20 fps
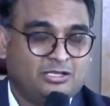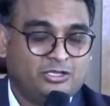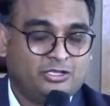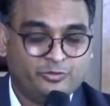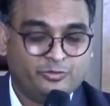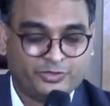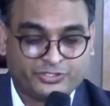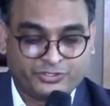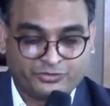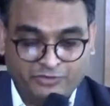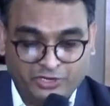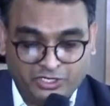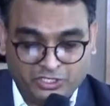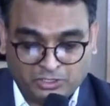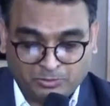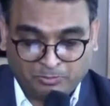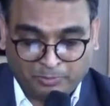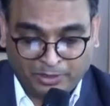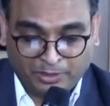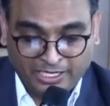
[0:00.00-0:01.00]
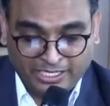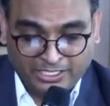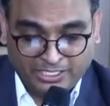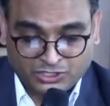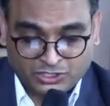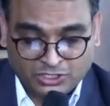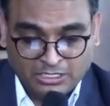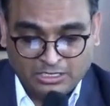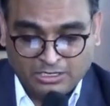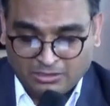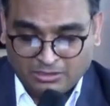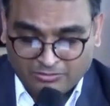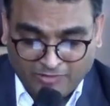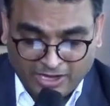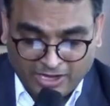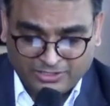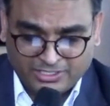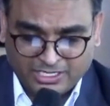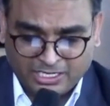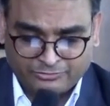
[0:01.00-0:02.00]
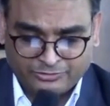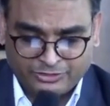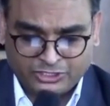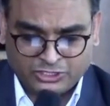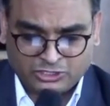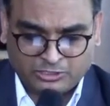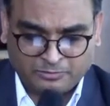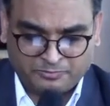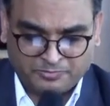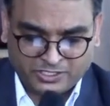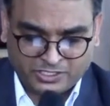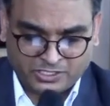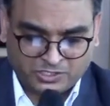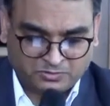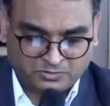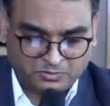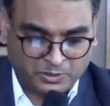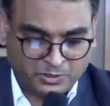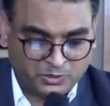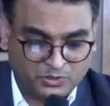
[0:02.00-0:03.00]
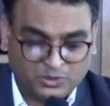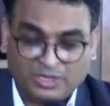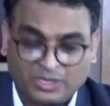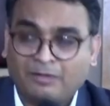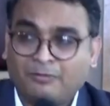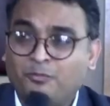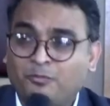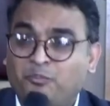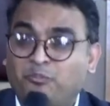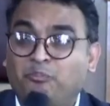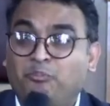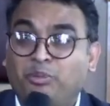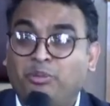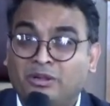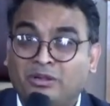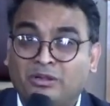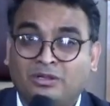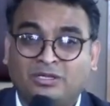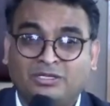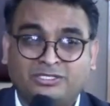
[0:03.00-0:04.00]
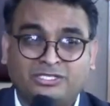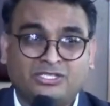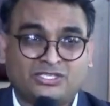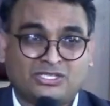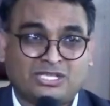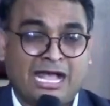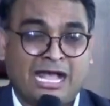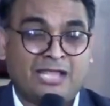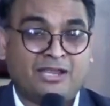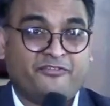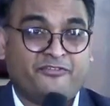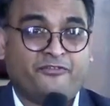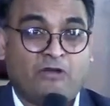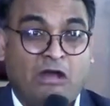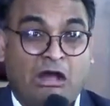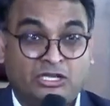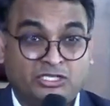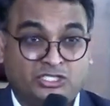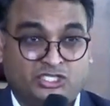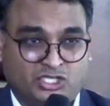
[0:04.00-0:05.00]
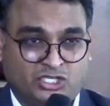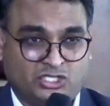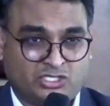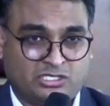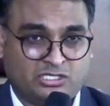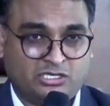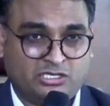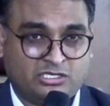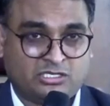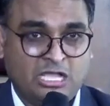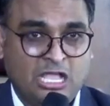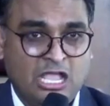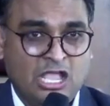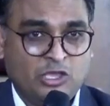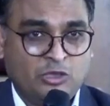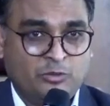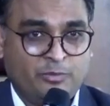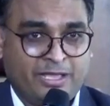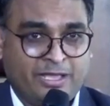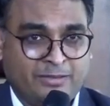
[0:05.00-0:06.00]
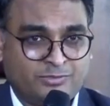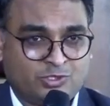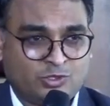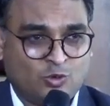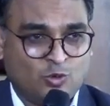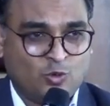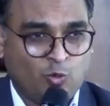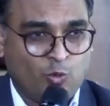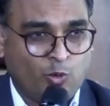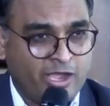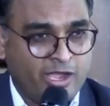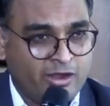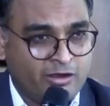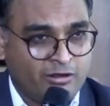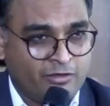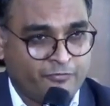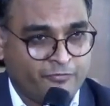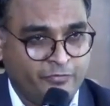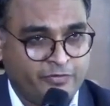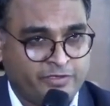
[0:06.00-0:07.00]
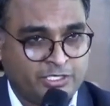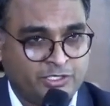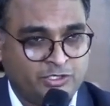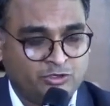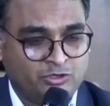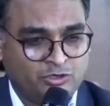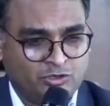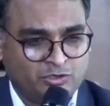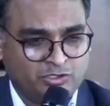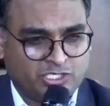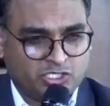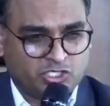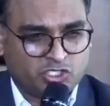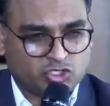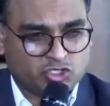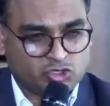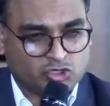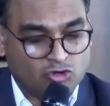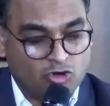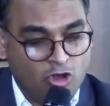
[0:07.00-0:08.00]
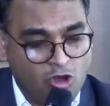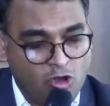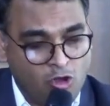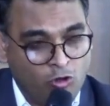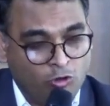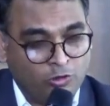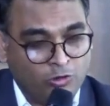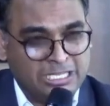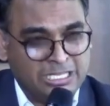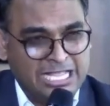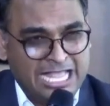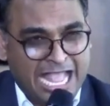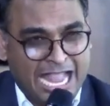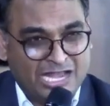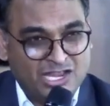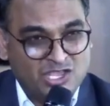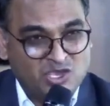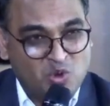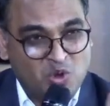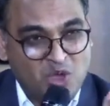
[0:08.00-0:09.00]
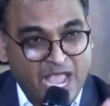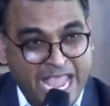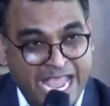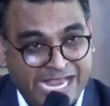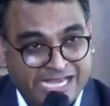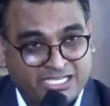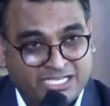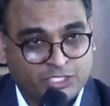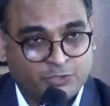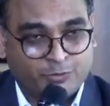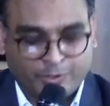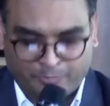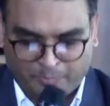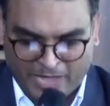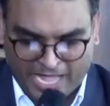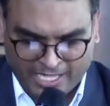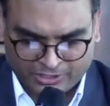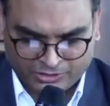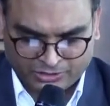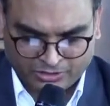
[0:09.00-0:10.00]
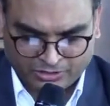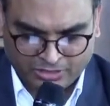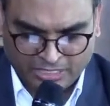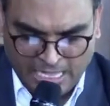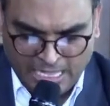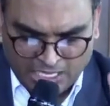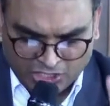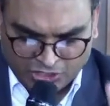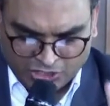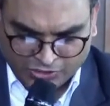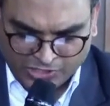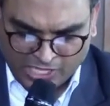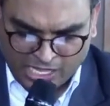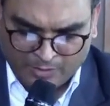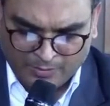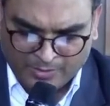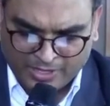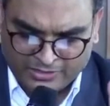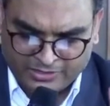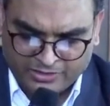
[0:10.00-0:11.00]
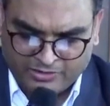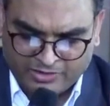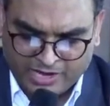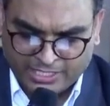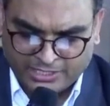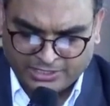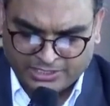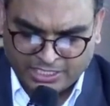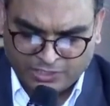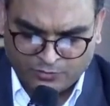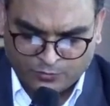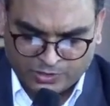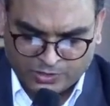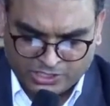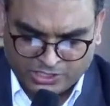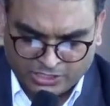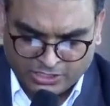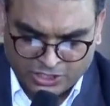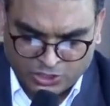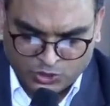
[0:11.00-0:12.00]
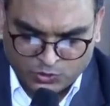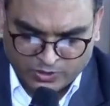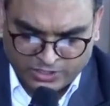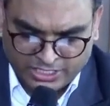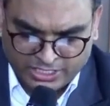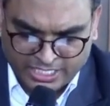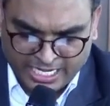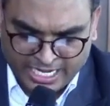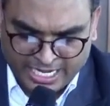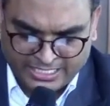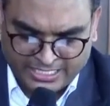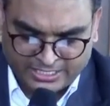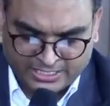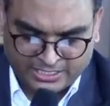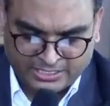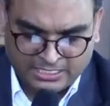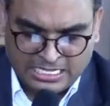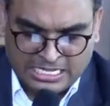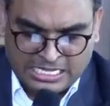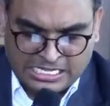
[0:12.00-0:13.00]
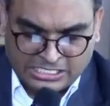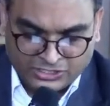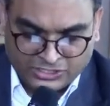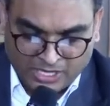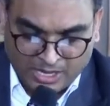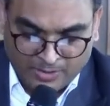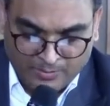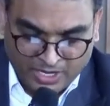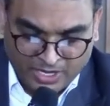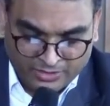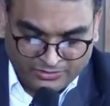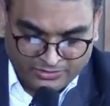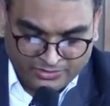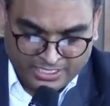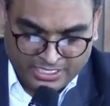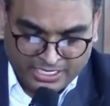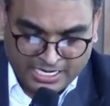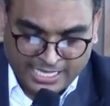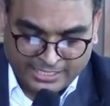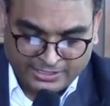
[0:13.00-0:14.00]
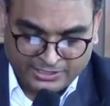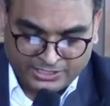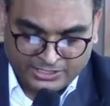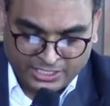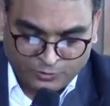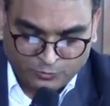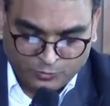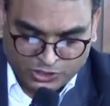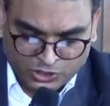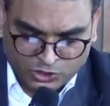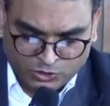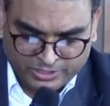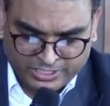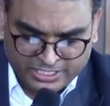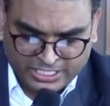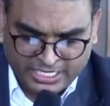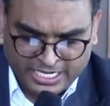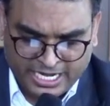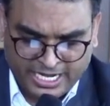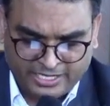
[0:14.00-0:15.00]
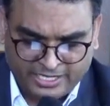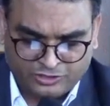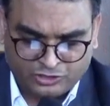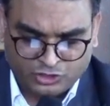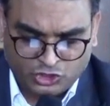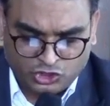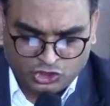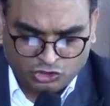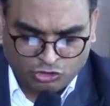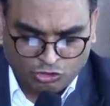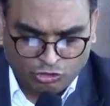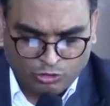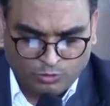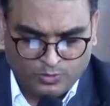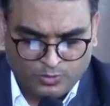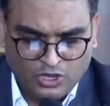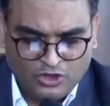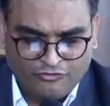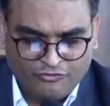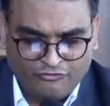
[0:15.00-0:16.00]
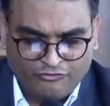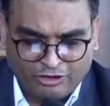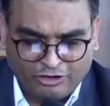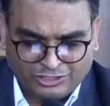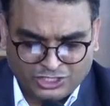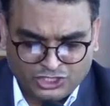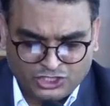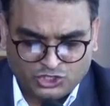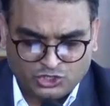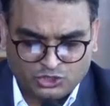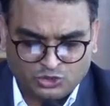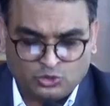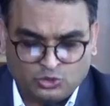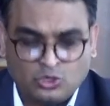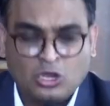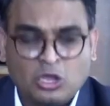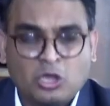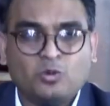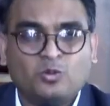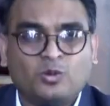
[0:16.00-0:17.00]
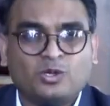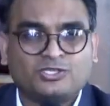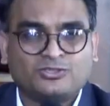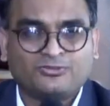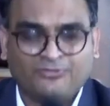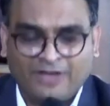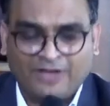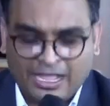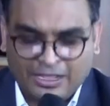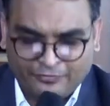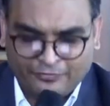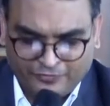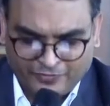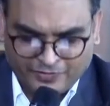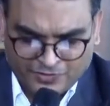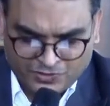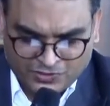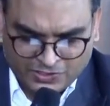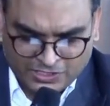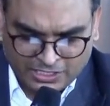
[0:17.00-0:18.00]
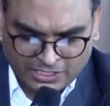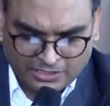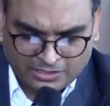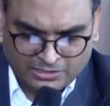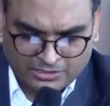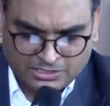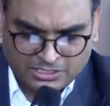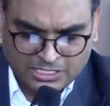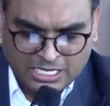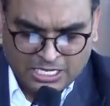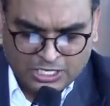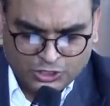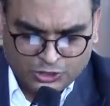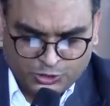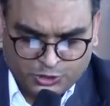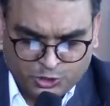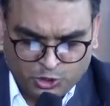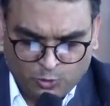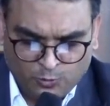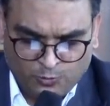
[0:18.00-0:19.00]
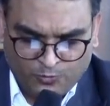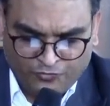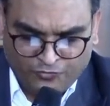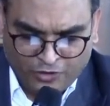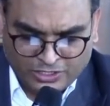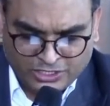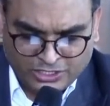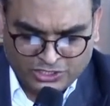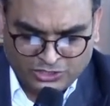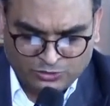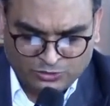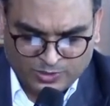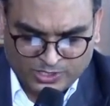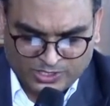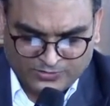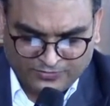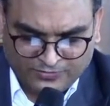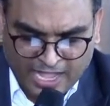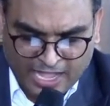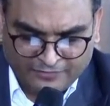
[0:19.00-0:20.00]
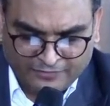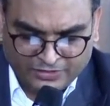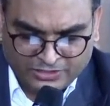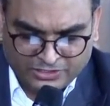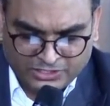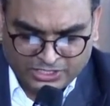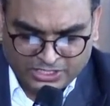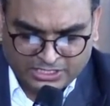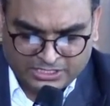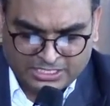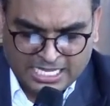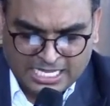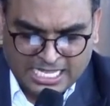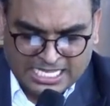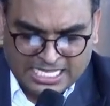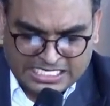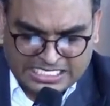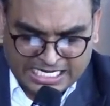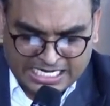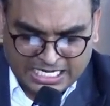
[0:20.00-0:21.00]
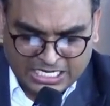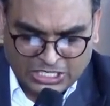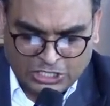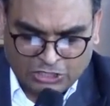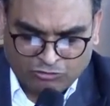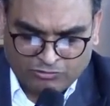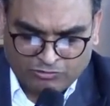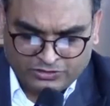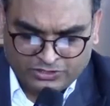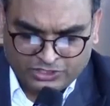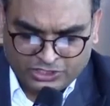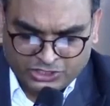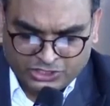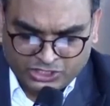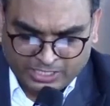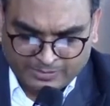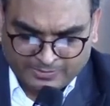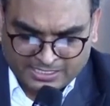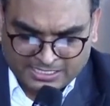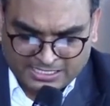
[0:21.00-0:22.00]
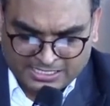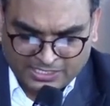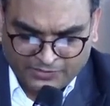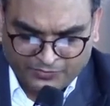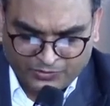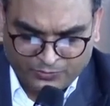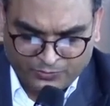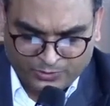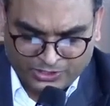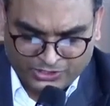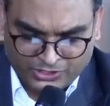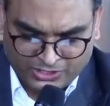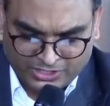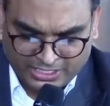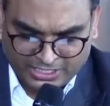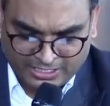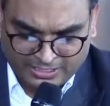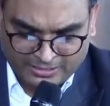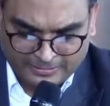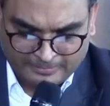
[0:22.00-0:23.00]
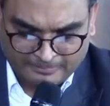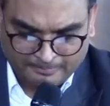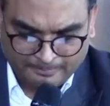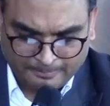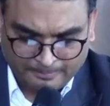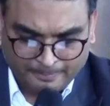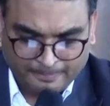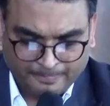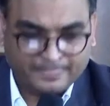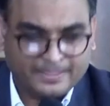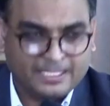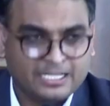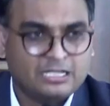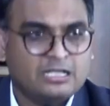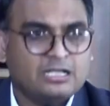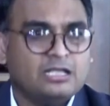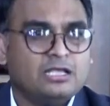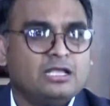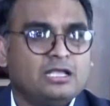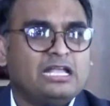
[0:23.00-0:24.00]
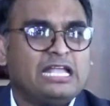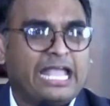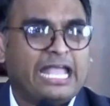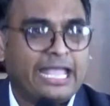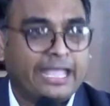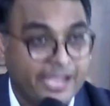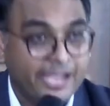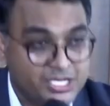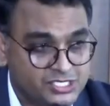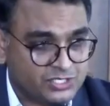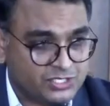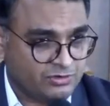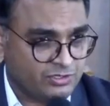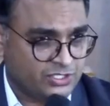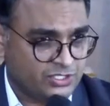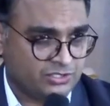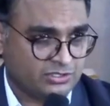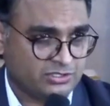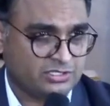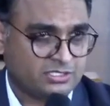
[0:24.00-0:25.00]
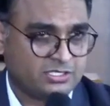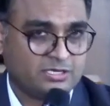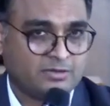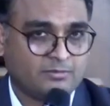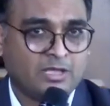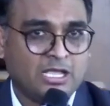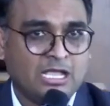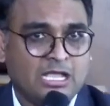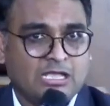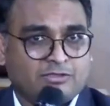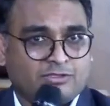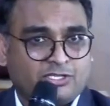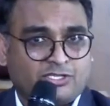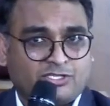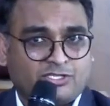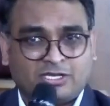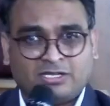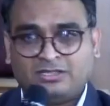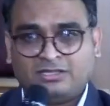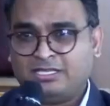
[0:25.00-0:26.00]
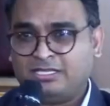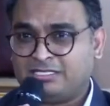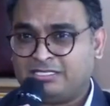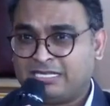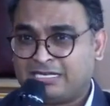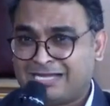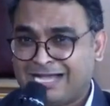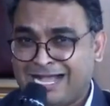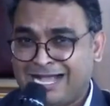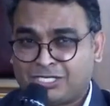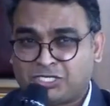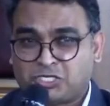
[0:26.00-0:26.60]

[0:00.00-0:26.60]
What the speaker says: You must reach a place, write down the scriptures, where you build this kind of consciousness. You become so aware of it and you know it's a stronghold and you hate it with passion. Psalm 119 verse 128. Psalm 119 verse 28. Job 42 verse 5 and 6. Job 42 verse 5 and 6. 2 Corinthians chapter 7 verse 10. Hatred to sin. There's certain things that I